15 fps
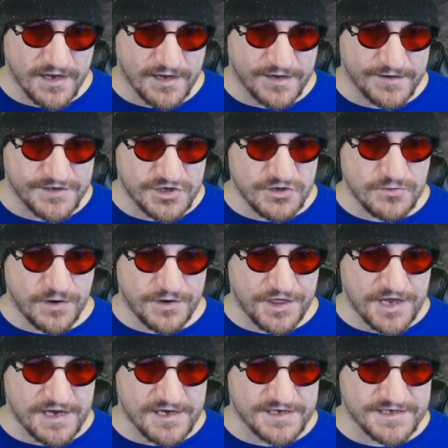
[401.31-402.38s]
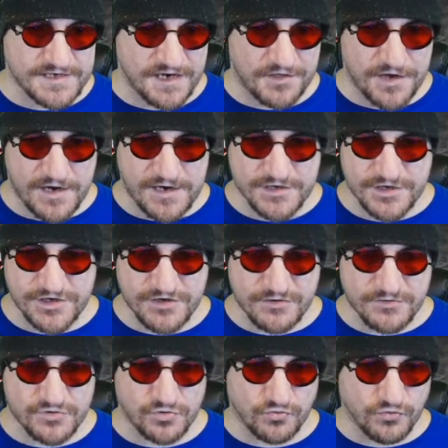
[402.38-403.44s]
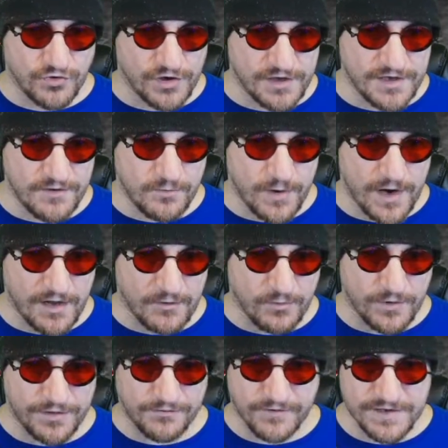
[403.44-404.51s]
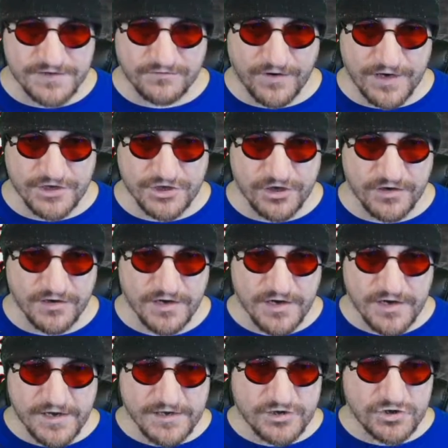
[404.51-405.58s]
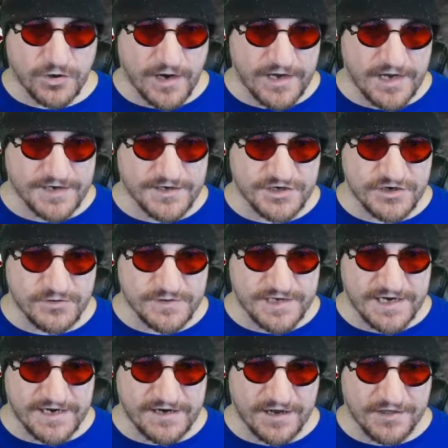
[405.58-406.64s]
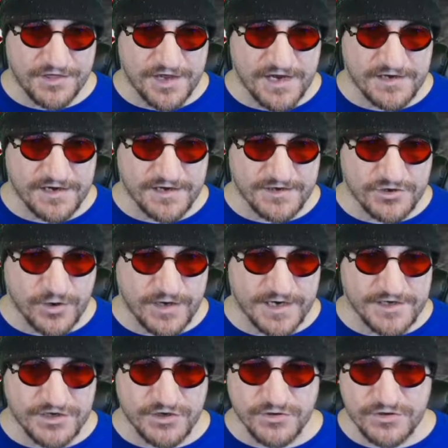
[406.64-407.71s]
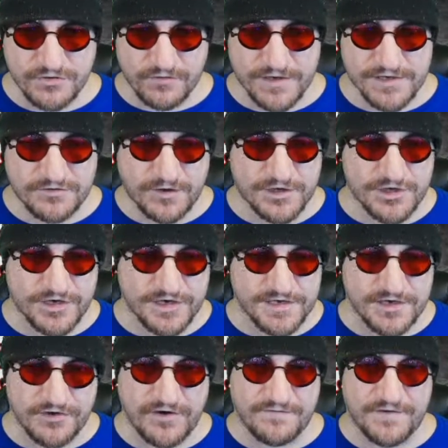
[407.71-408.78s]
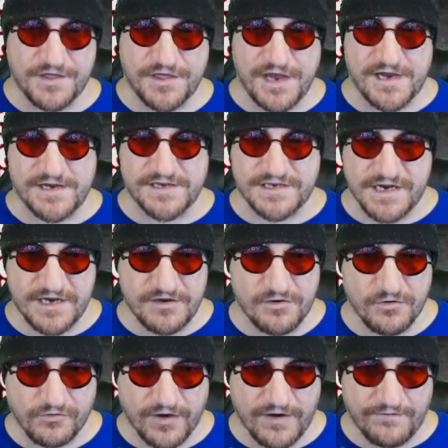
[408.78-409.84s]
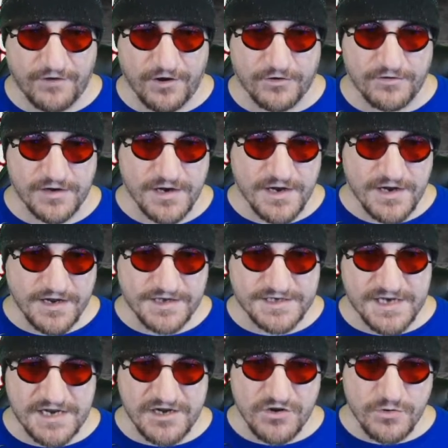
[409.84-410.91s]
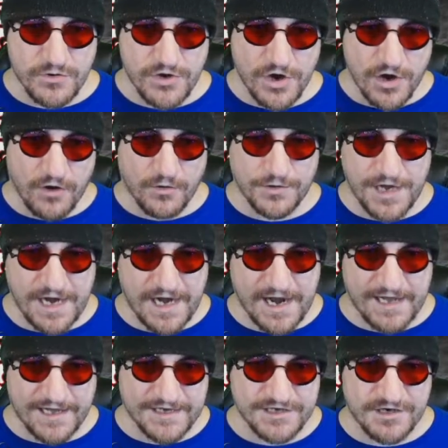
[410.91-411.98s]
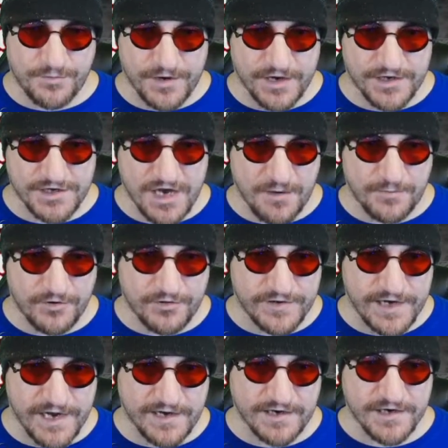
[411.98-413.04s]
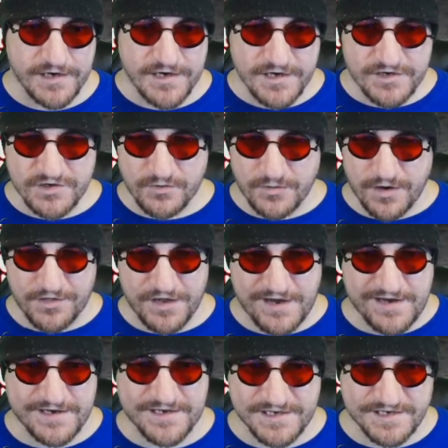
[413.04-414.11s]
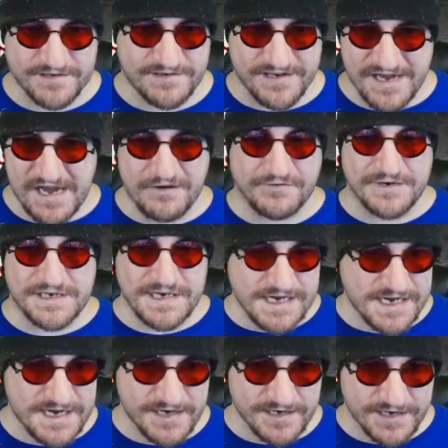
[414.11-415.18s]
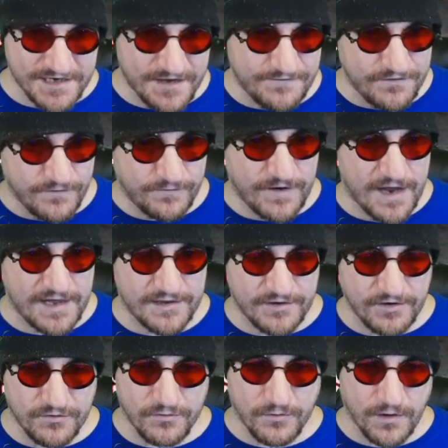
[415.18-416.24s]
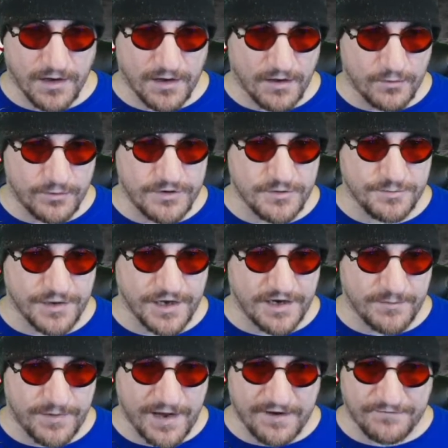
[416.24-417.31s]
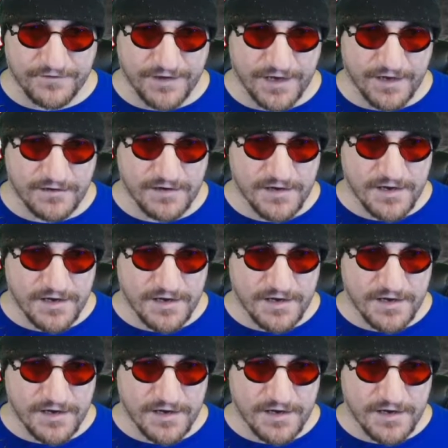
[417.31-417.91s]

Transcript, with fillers: Uh, two Nathanias. Nathanias just goes really well with Resurrection. Try not to use any Nathanias. Try not to use your Resurrection until you have Nathanias in your graveyard, because then you know that ally is going to be on top of your deck. So Nathanias is guaranteed to give you value uh, when you play him after that.